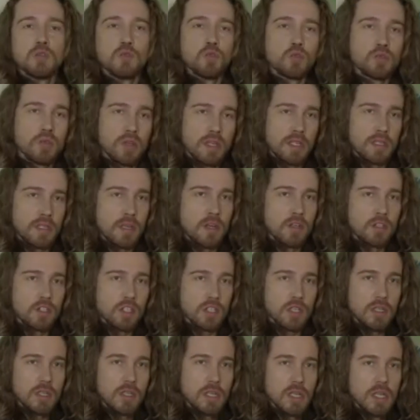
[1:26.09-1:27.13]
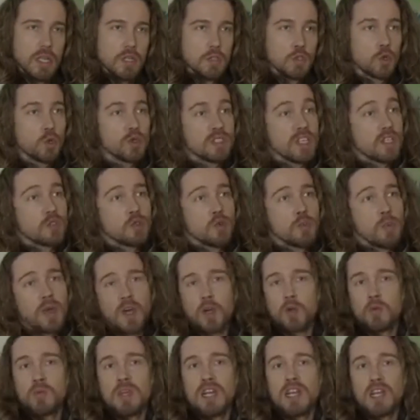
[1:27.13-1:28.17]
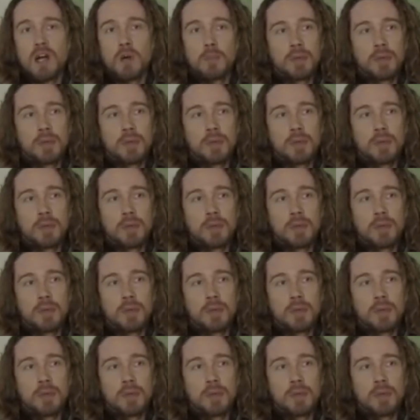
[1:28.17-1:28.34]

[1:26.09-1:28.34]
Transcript: playing themselves in this